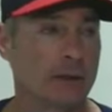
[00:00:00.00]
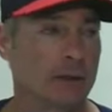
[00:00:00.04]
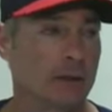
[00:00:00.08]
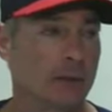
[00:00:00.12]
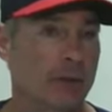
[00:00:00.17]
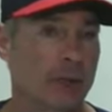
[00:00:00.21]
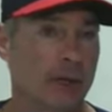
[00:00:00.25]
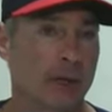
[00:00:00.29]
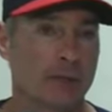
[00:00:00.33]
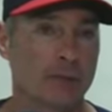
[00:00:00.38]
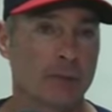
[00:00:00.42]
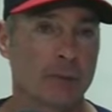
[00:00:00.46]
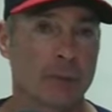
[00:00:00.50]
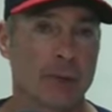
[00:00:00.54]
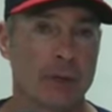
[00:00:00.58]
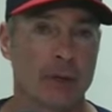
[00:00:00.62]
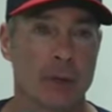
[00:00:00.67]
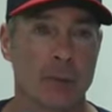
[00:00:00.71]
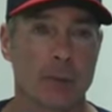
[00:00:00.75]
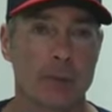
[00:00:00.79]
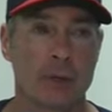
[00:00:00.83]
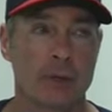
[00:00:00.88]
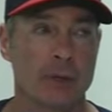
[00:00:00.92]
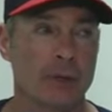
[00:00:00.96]
you know, he hasn't
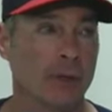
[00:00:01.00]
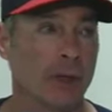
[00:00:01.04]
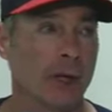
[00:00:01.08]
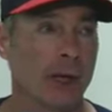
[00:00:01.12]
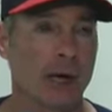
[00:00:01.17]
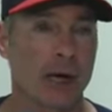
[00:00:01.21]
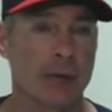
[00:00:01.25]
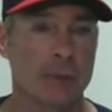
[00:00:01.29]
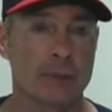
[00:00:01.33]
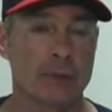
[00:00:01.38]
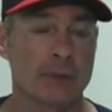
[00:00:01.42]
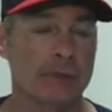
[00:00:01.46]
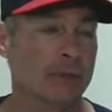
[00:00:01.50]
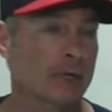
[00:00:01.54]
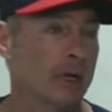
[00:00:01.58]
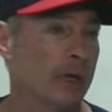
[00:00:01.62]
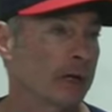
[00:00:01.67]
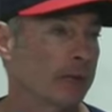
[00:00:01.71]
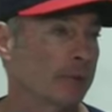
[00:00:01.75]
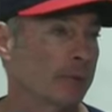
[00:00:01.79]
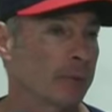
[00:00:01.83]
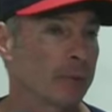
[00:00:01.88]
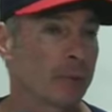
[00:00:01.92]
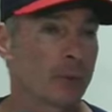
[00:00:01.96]
been up here a lot, but
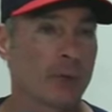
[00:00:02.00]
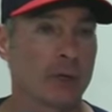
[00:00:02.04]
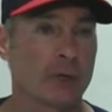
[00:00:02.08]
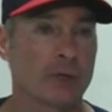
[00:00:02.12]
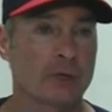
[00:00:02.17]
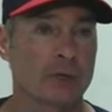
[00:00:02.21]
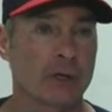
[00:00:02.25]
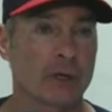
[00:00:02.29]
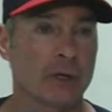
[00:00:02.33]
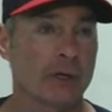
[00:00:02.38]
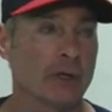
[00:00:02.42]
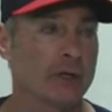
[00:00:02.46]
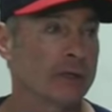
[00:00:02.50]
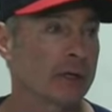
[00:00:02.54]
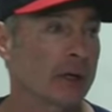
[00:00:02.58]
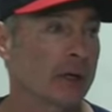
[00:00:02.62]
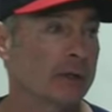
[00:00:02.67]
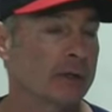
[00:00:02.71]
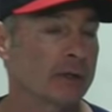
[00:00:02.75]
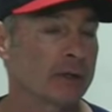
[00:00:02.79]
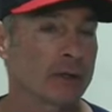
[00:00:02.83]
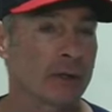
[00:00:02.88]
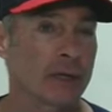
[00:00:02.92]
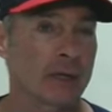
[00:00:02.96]
scouting reports are going to
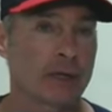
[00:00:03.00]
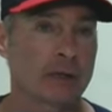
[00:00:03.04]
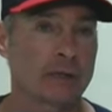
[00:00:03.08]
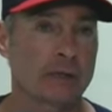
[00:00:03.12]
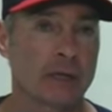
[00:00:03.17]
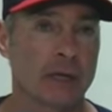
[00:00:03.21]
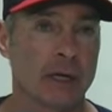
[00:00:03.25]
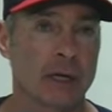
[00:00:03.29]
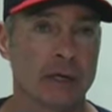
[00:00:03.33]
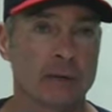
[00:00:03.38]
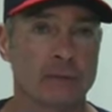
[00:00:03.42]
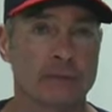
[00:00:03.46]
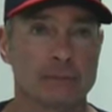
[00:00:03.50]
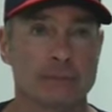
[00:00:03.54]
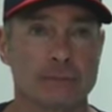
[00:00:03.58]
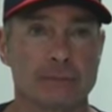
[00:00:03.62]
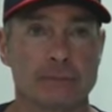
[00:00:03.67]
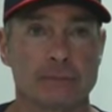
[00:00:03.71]
tell you that he's got